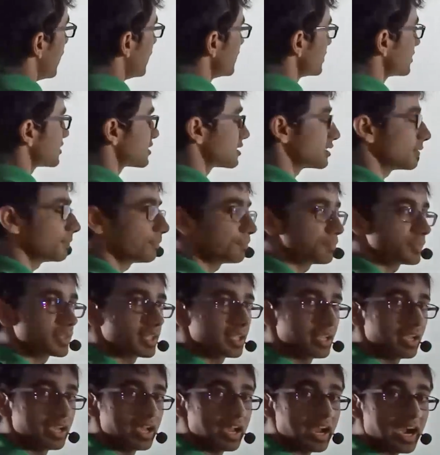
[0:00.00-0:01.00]
pass
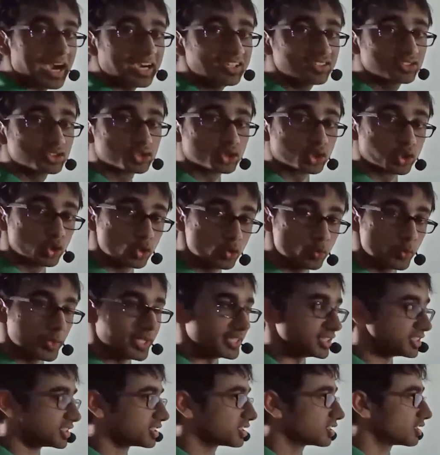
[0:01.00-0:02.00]
and through
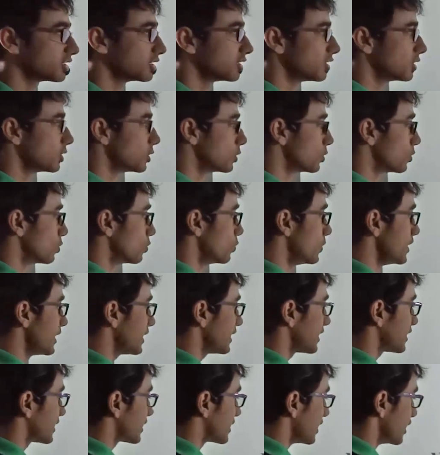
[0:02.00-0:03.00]
which
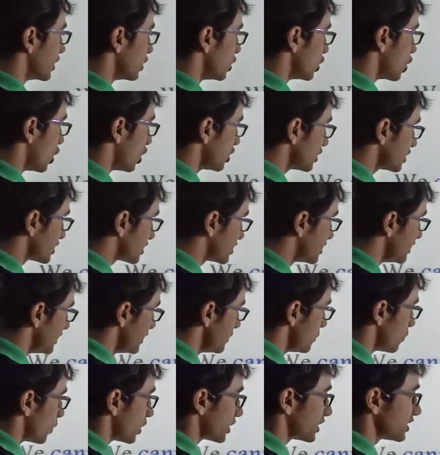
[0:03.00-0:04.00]
we cannot
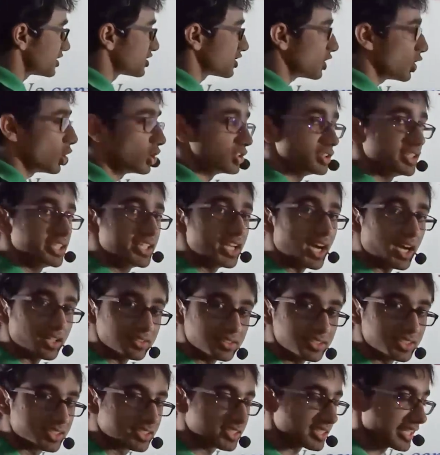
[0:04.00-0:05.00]
see what is on the
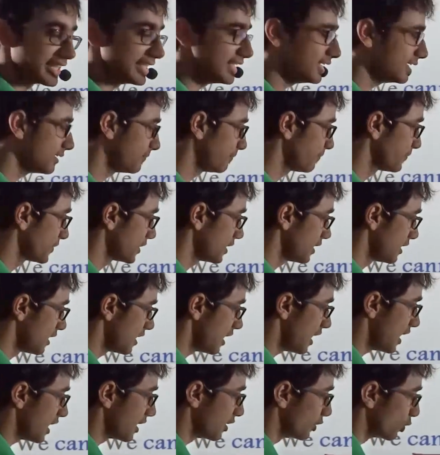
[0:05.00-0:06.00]
other side
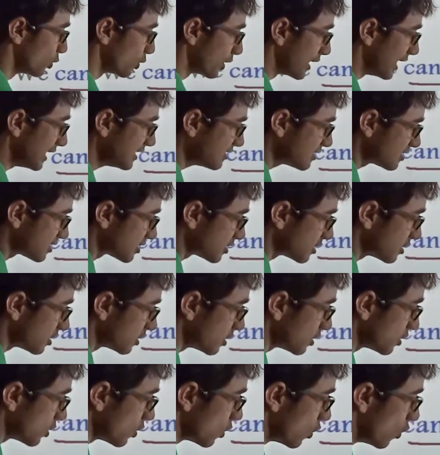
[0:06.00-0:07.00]
are known as
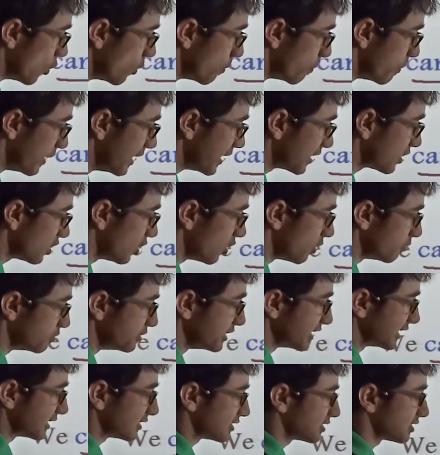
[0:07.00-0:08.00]
opaque
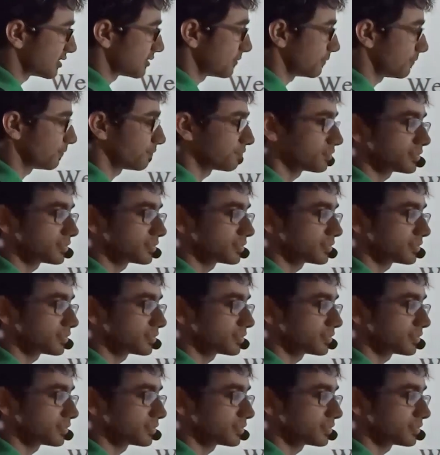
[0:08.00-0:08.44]
objects.